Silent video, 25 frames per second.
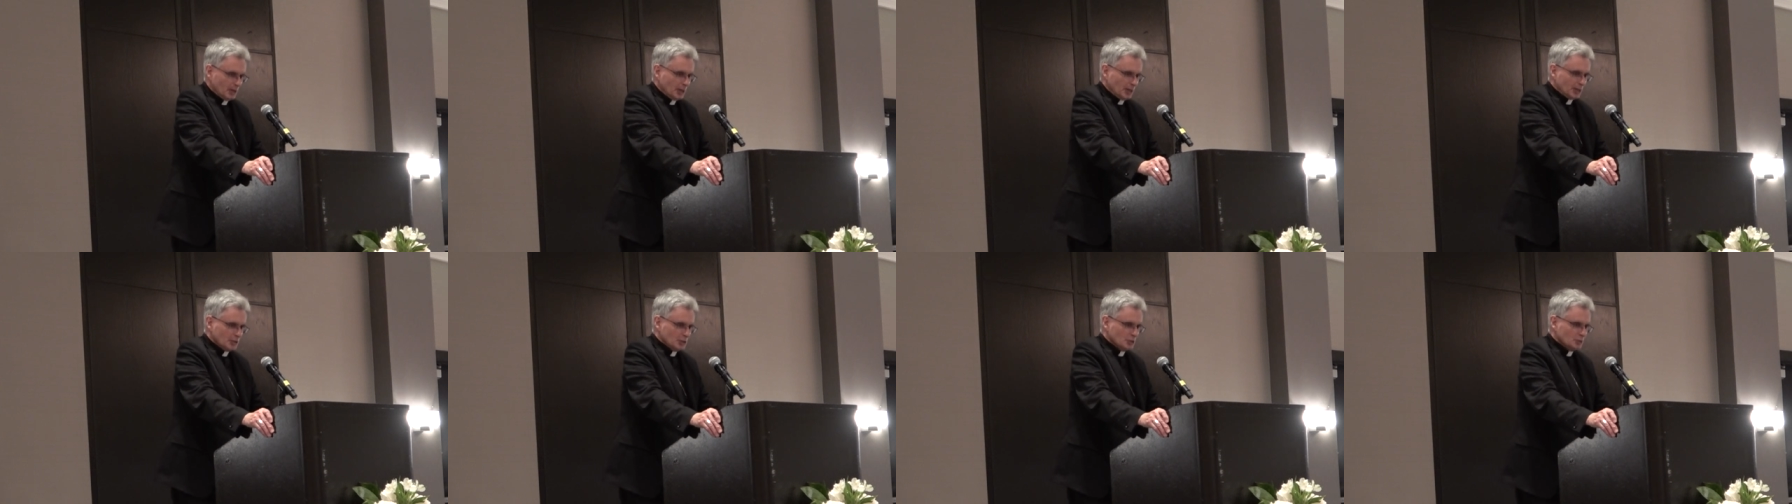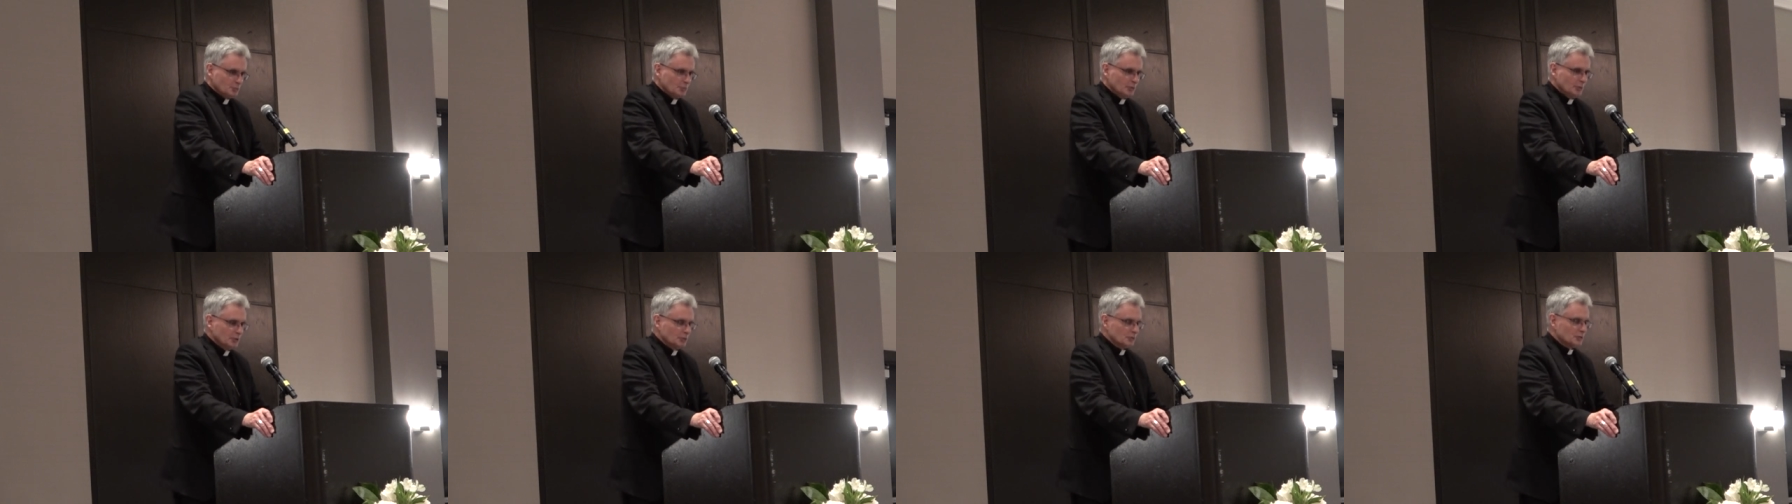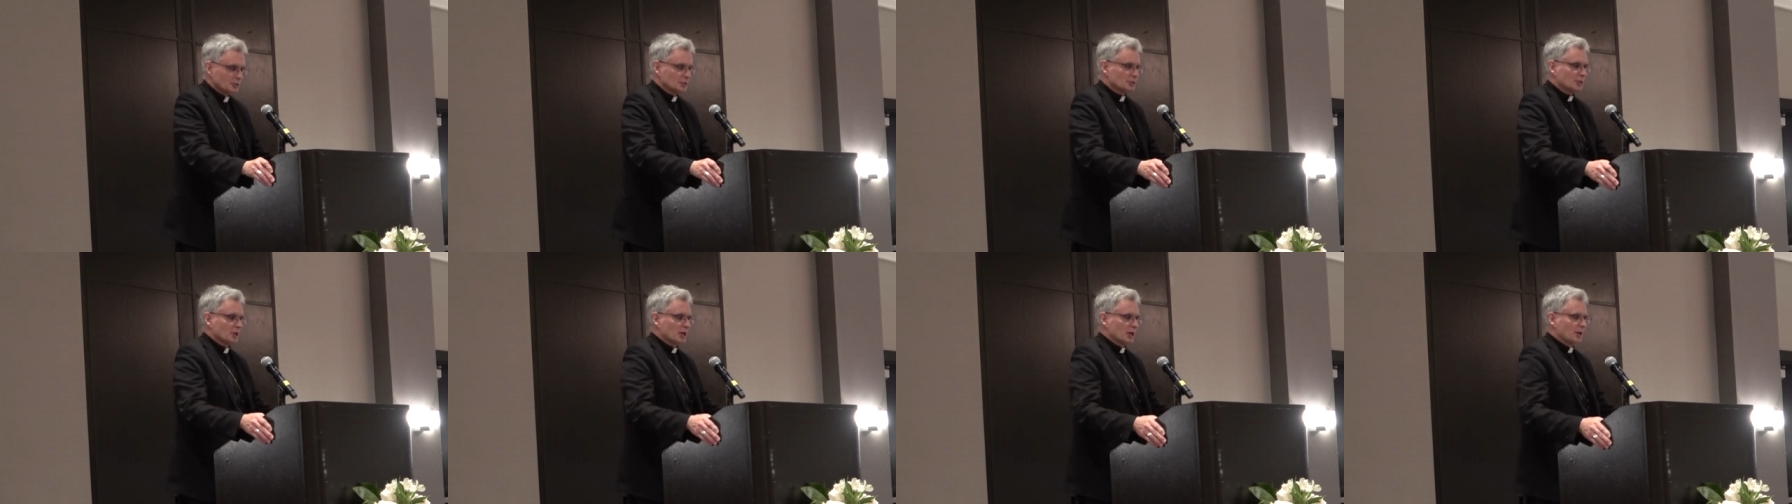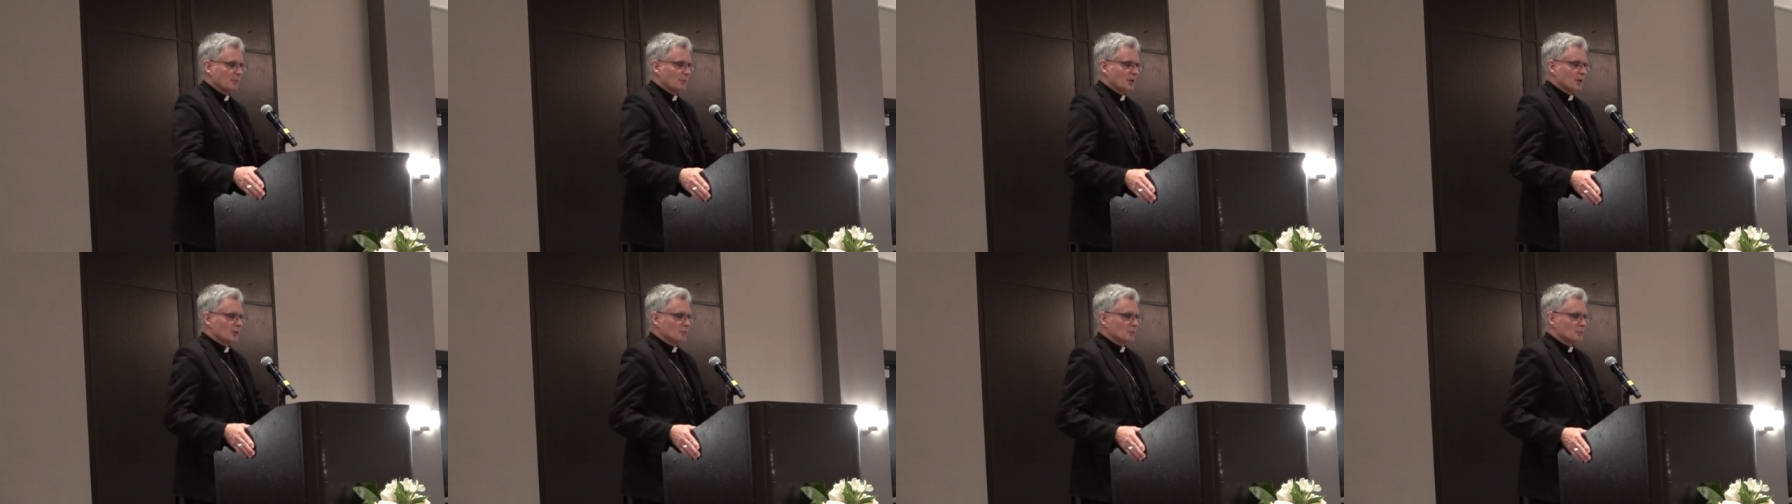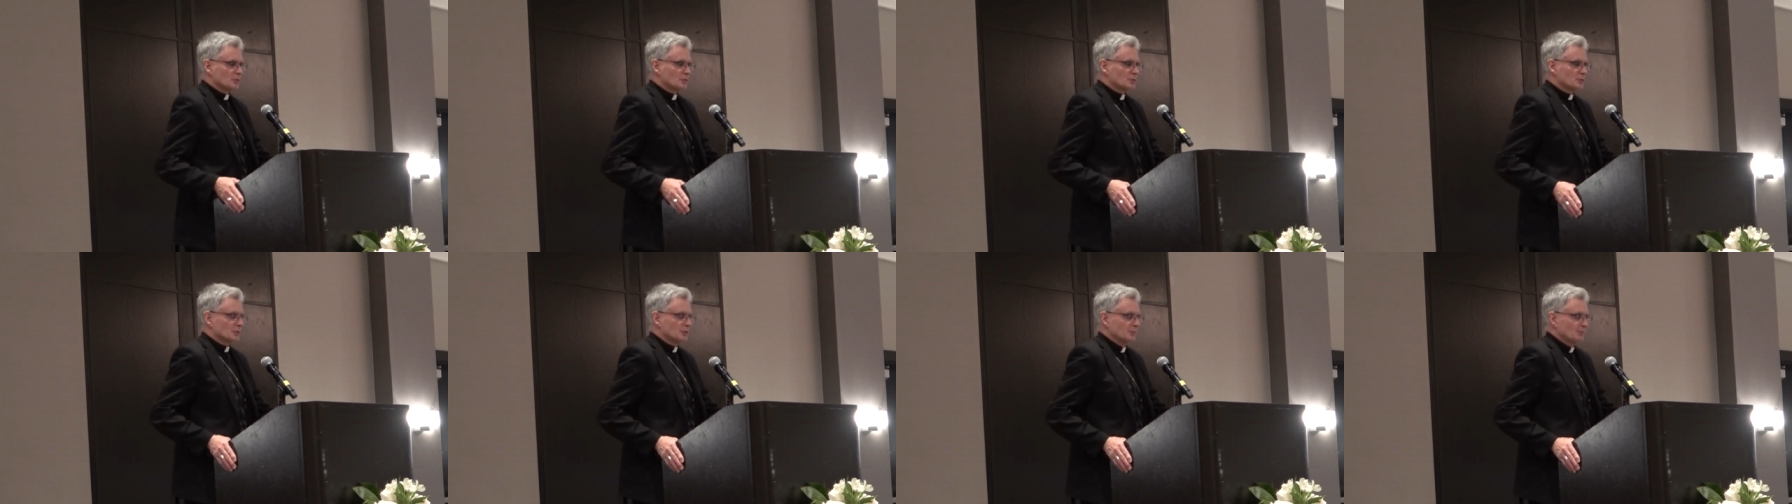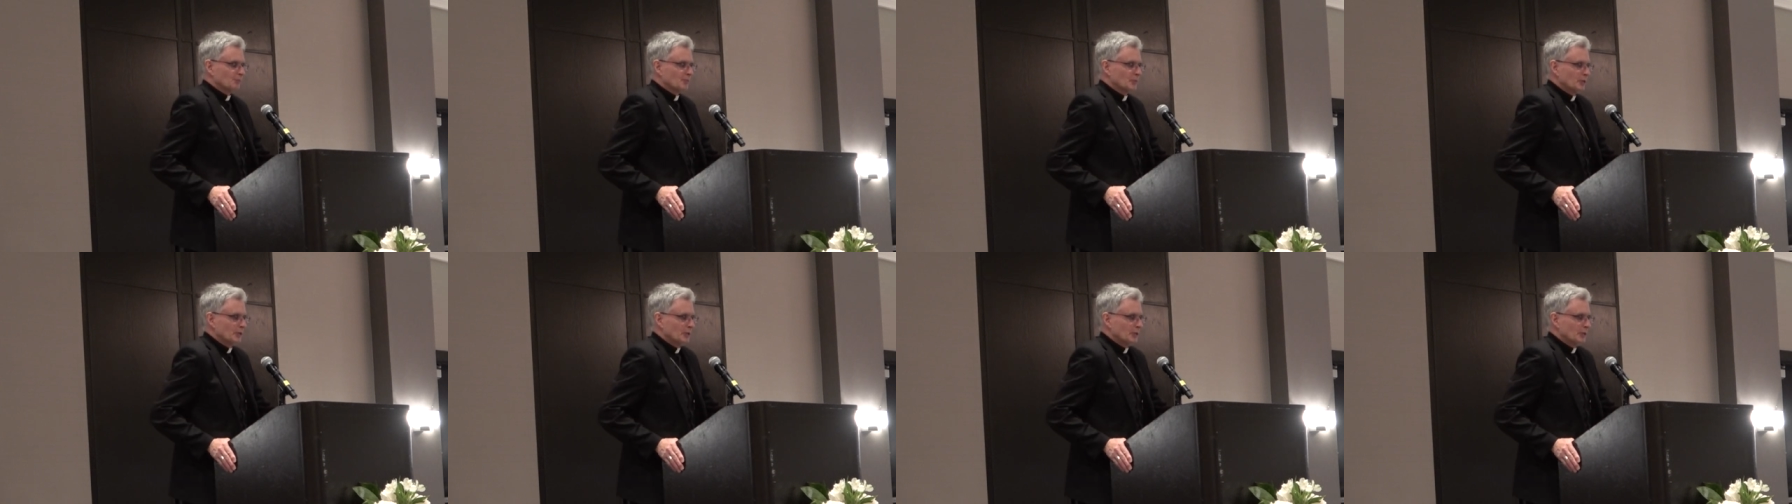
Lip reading: I speak of the time I was